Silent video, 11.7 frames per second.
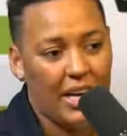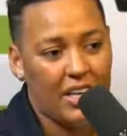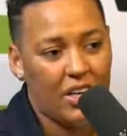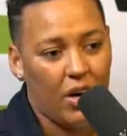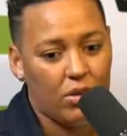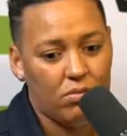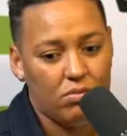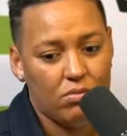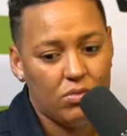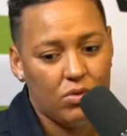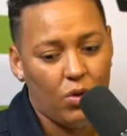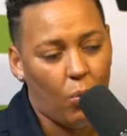You know,
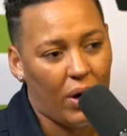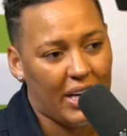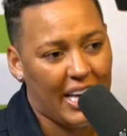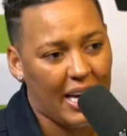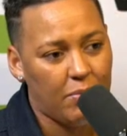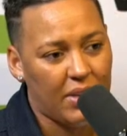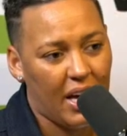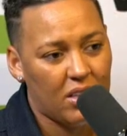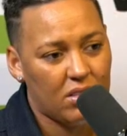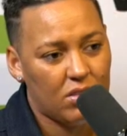not won a game yet.